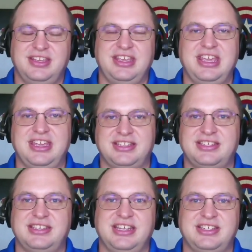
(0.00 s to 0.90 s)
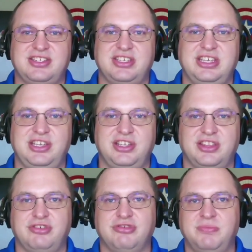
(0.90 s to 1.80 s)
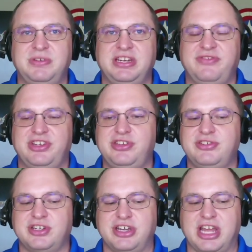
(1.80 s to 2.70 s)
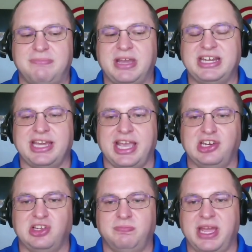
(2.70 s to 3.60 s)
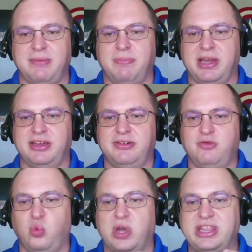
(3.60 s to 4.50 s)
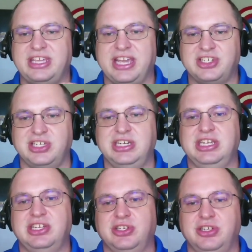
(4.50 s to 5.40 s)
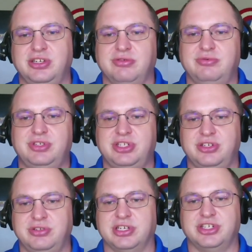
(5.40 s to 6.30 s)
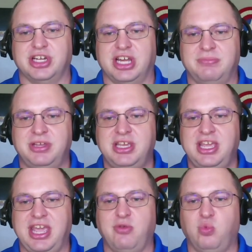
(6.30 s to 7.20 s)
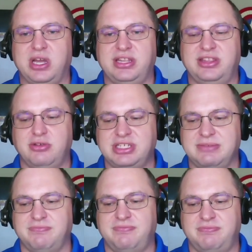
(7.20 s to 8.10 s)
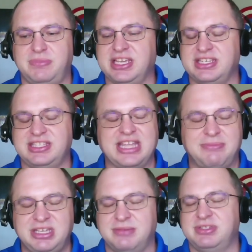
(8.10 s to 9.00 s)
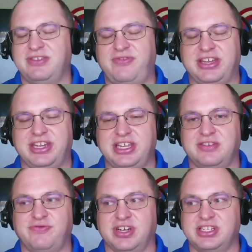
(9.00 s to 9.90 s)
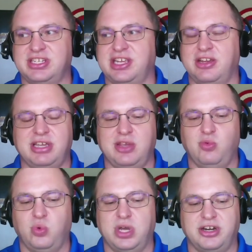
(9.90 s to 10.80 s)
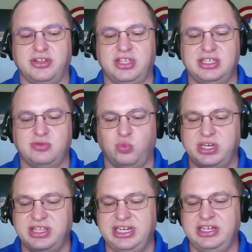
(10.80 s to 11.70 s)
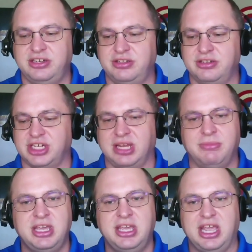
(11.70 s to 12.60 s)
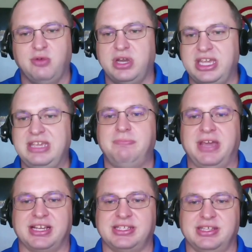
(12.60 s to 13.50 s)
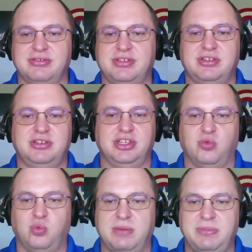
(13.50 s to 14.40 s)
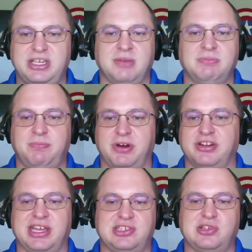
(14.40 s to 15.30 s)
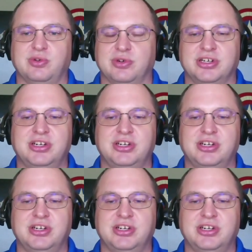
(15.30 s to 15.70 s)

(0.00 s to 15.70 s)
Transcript: It's it's the the grouping of your user not by title by but what they actually need to do to do their job and what those Im- because then that becomes the foundation for us to say, okay, what are these, what do they need to do their job and what impacts those? You know, what becomes part of that score?